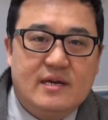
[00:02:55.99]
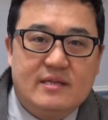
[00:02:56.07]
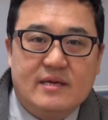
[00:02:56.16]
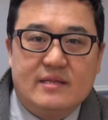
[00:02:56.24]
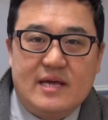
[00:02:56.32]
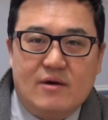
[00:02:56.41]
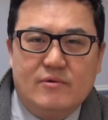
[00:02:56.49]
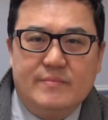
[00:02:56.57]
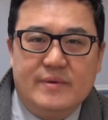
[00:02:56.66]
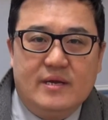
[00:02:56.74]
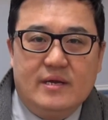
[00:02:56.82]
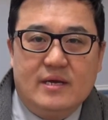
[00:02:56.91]
I think that would
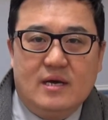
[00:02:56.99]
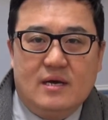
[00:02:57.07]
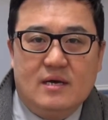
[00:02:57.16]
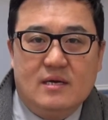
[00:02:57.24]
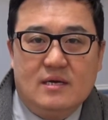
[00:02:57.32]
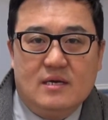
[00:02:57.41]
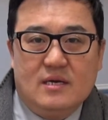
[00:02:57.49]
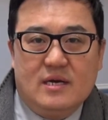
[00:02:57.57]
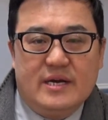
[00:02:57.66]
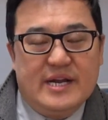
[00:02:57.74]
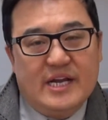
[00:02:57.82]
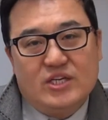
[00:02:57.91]
be
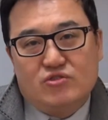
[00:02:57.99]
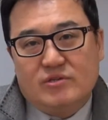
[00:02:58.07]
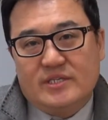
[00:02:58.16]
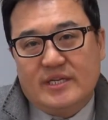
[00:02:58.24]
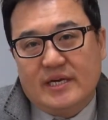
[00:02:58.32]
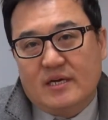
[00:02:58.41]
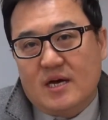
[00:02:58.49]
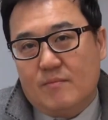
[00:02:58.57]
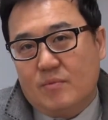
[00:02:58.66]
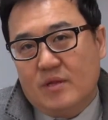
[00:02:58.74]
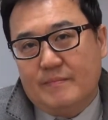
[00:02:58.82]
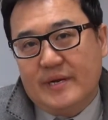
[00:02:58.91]
an interesting couple of